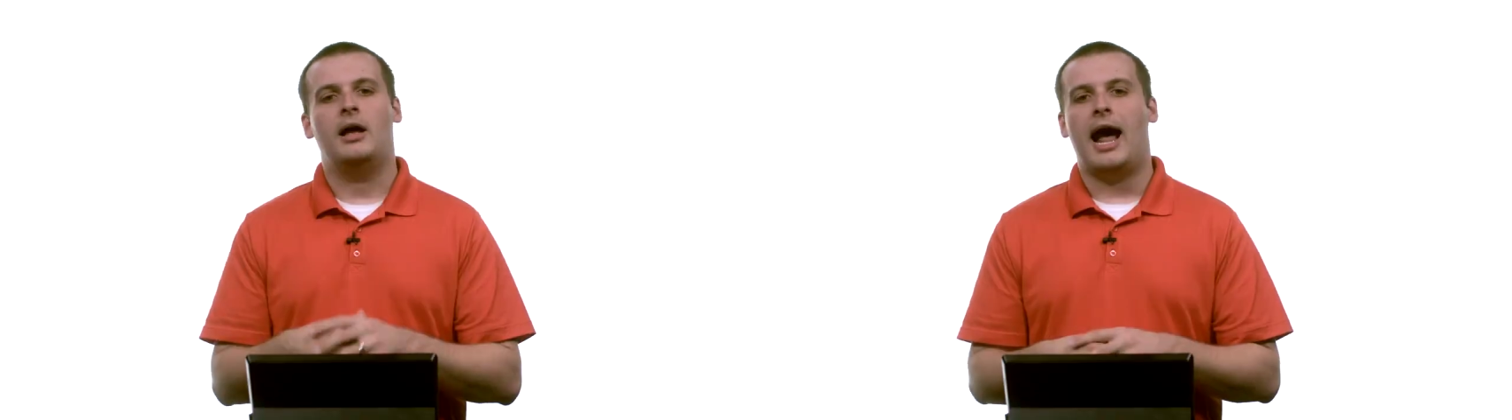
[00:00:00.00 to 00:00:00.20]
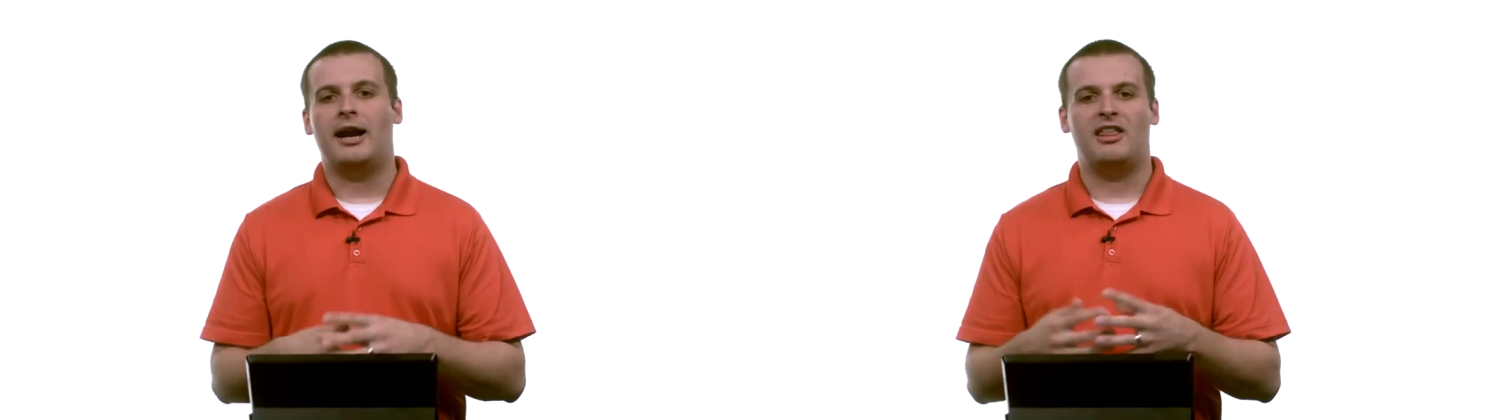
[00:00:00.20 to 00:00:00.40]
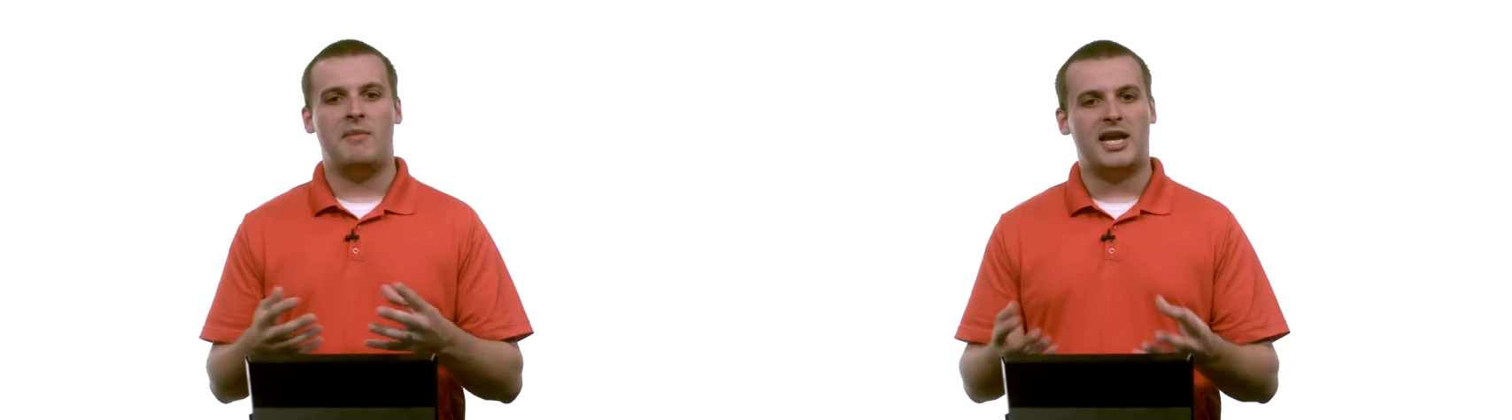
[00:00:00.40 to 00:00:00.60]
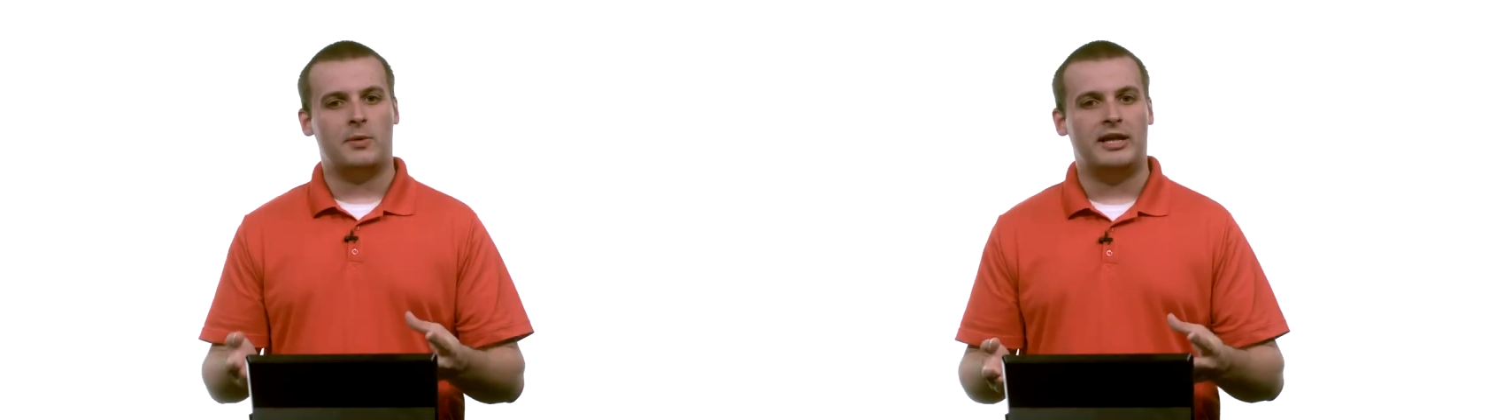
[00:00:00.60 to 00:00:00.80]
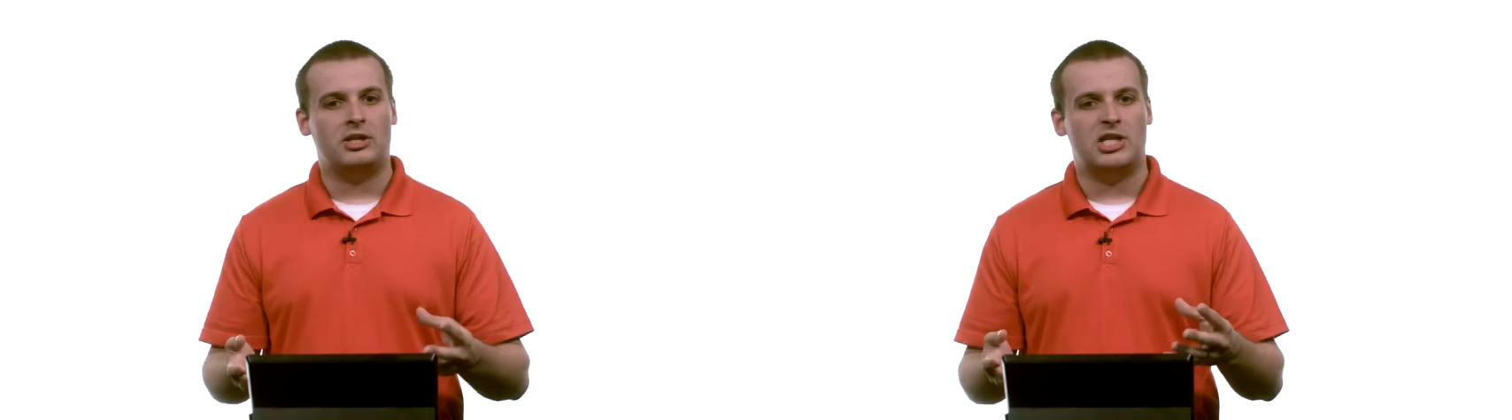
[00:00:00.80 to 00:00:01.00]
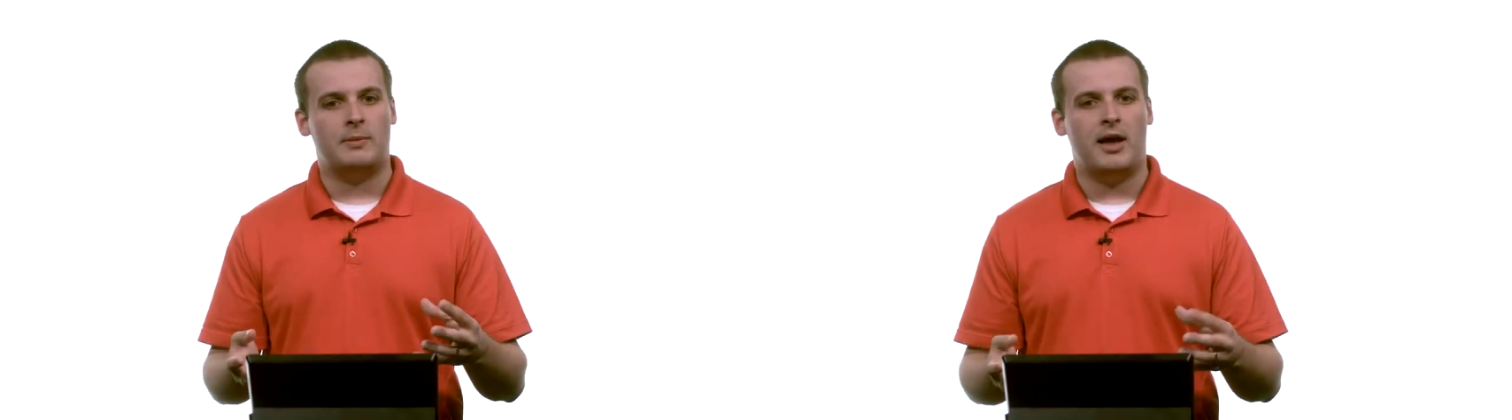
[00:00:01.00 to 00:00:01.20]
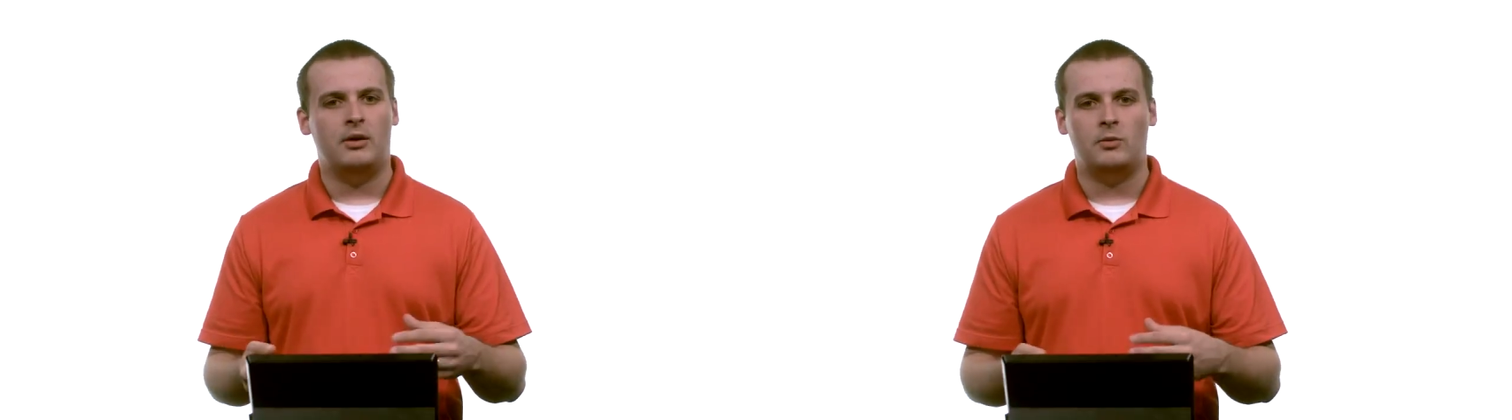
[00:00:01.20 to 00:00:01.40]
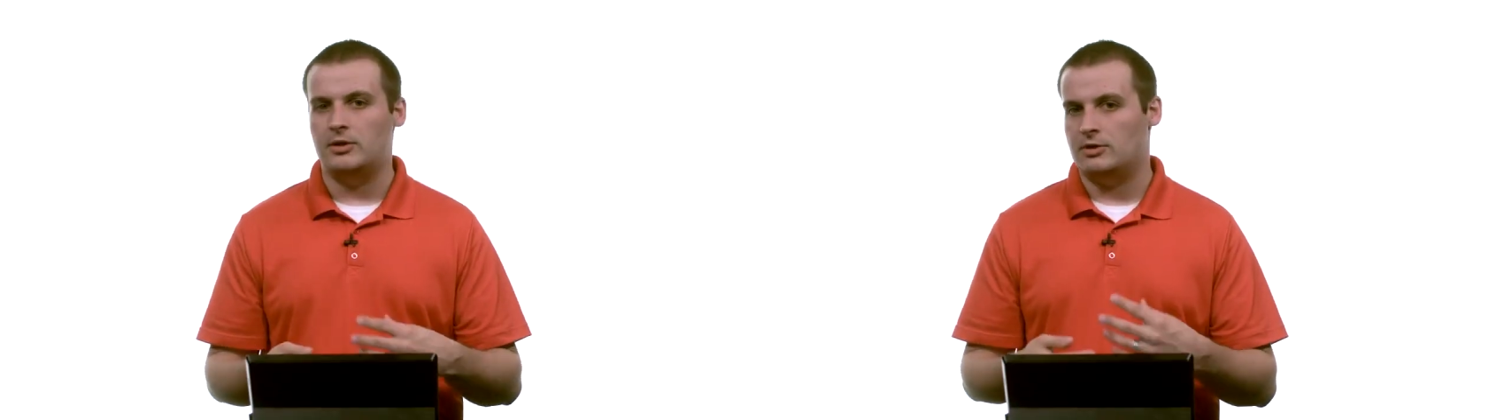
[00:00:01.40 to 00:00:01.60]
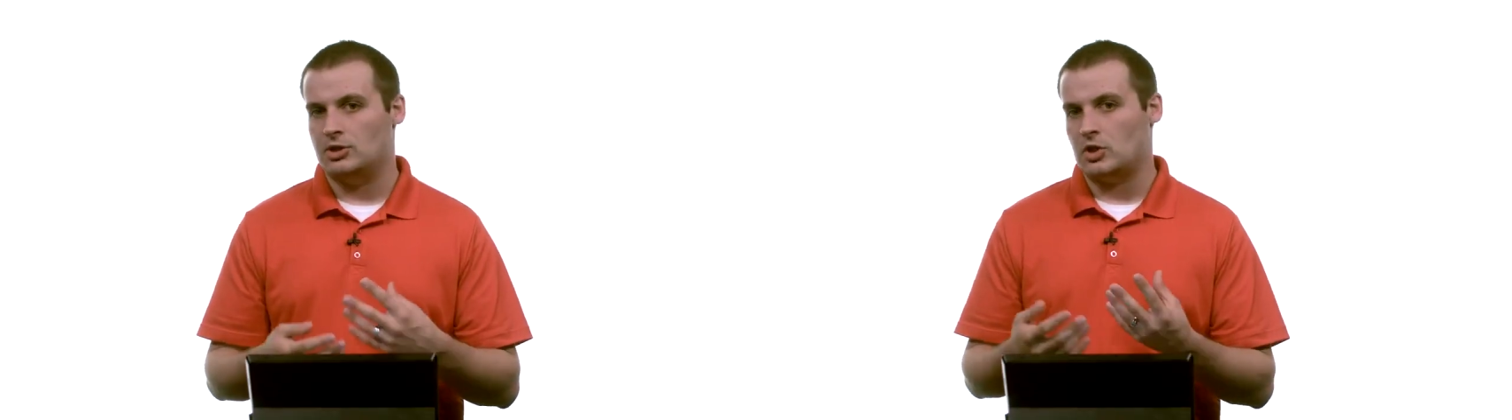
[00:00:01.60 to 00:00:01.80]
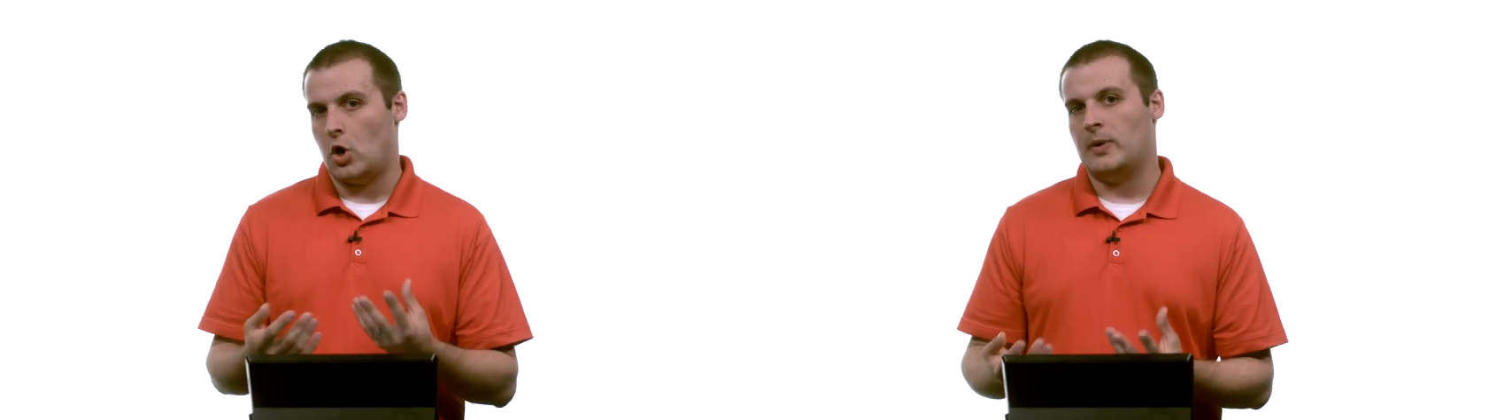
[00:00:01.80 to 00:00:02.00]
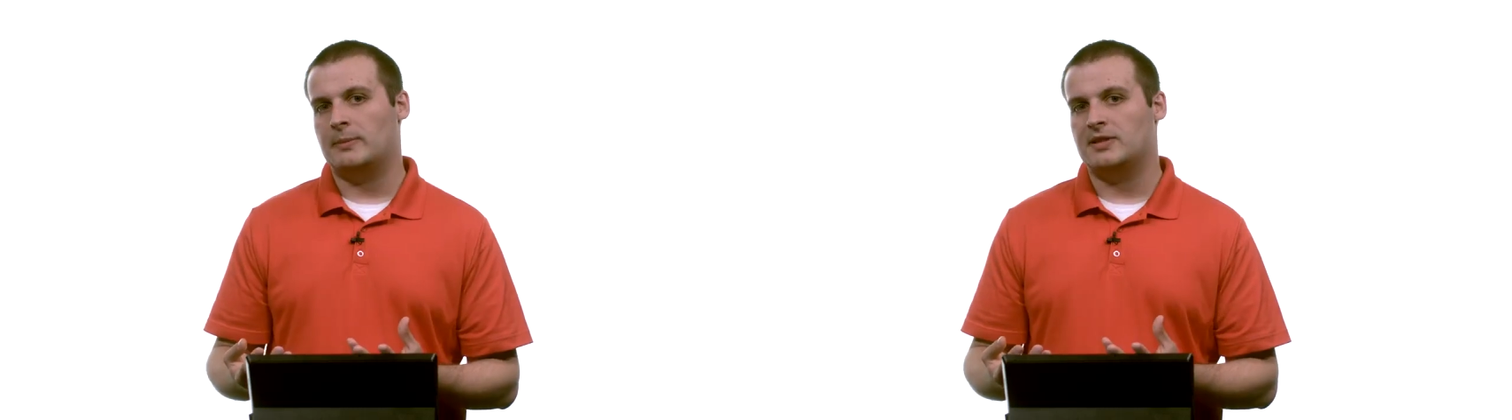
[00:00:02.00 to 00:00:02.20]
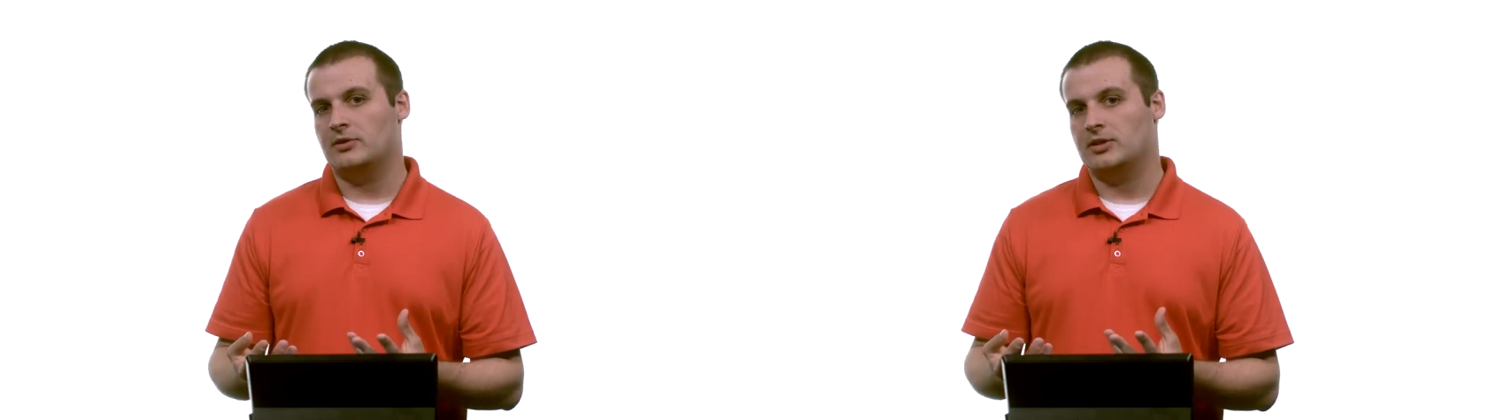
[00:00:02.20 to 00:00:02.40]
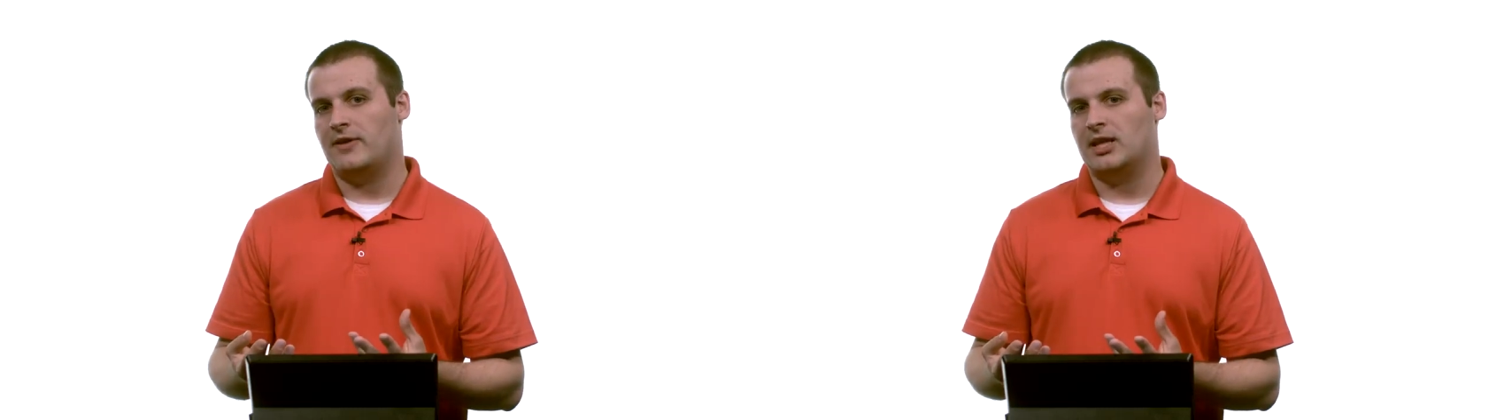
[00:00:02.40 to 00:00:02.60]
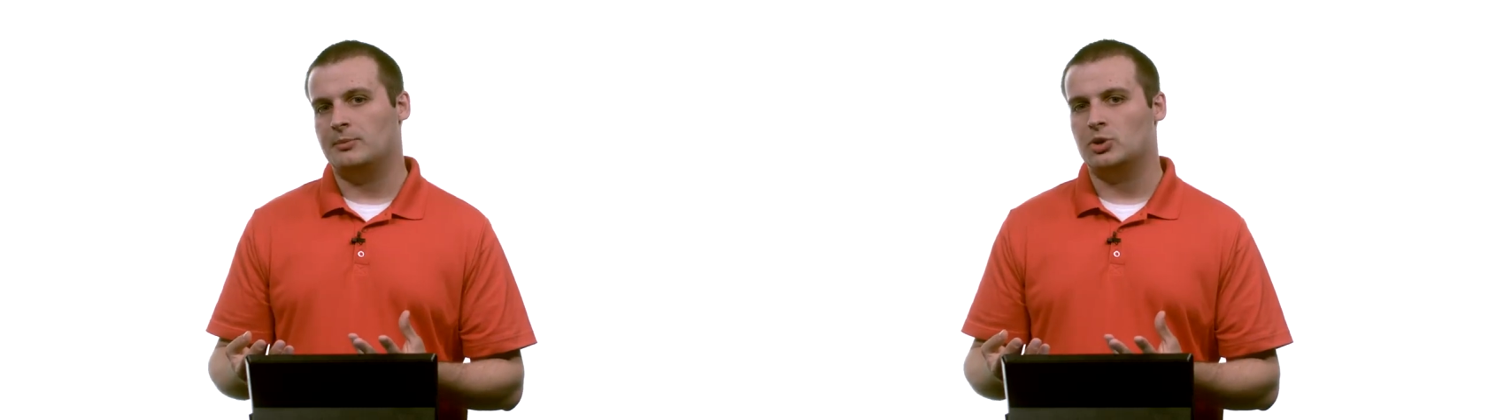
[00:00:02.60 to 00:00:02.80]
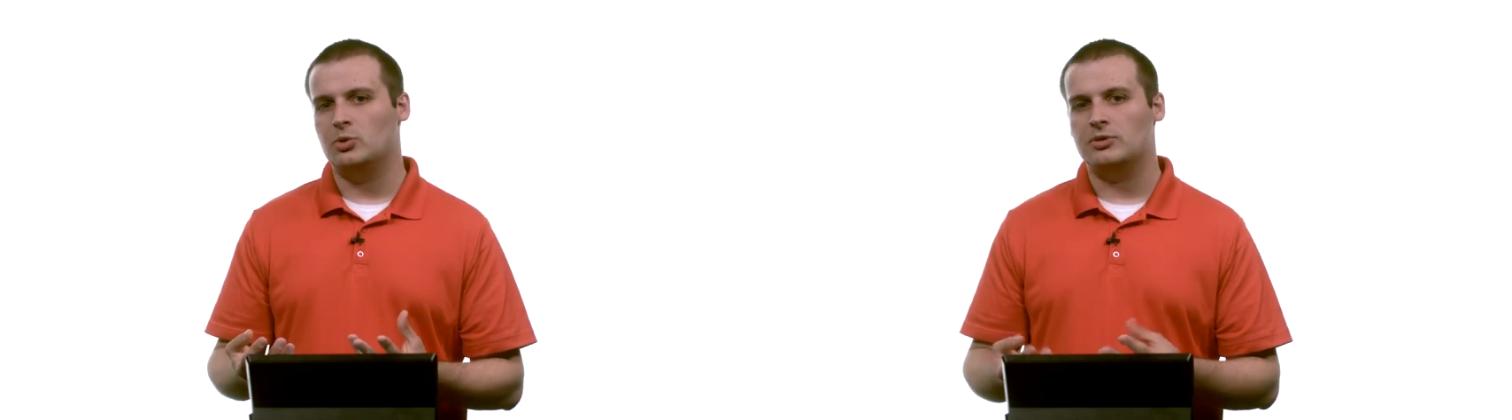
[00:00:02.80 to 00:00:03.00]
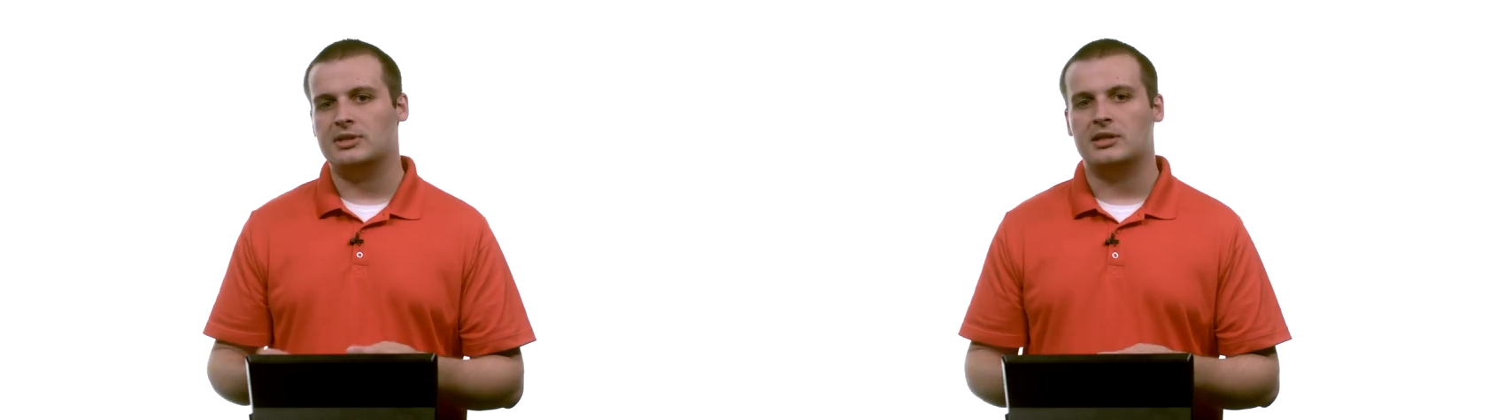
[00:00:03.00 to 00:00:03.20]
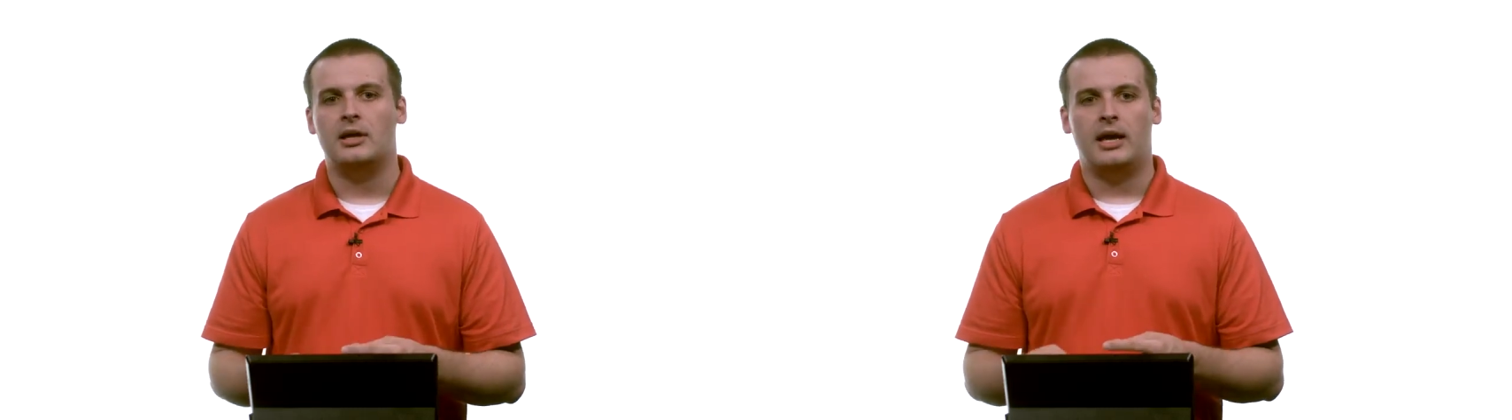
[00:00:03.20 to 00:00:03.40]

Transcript: How do they make it with HTML? Well, you can just open up your developer tools